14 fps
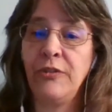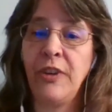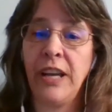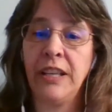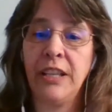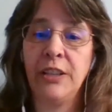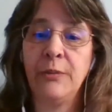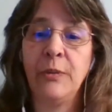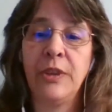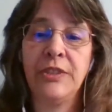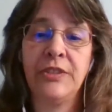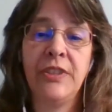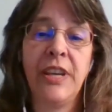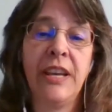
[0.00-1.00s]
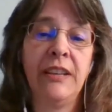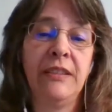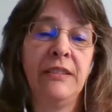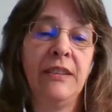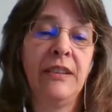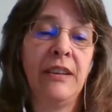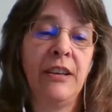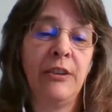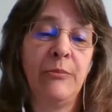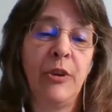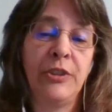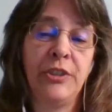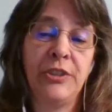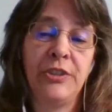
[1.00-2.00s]
finding was that
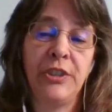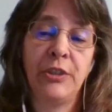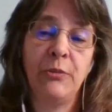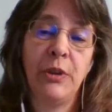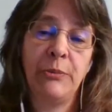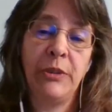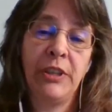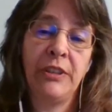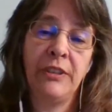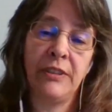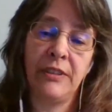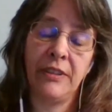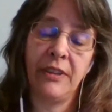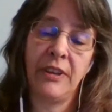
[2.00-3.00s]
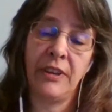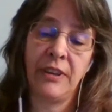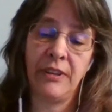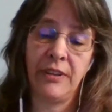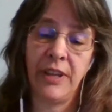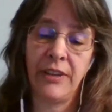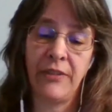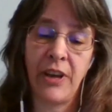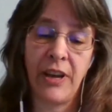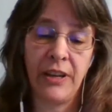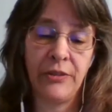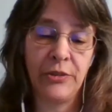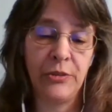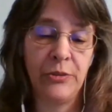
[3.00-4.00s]
autistic women have a
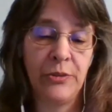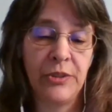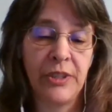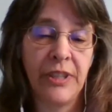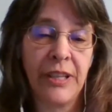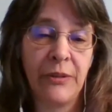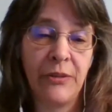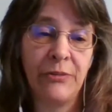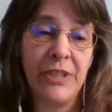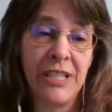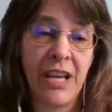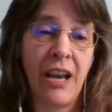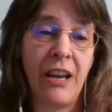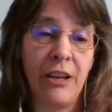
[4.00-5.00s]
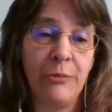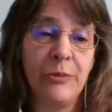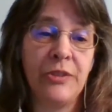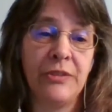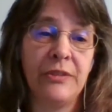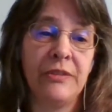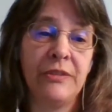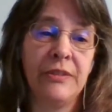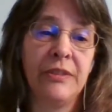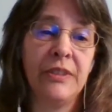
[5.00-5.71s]
higher suicide, like 3 times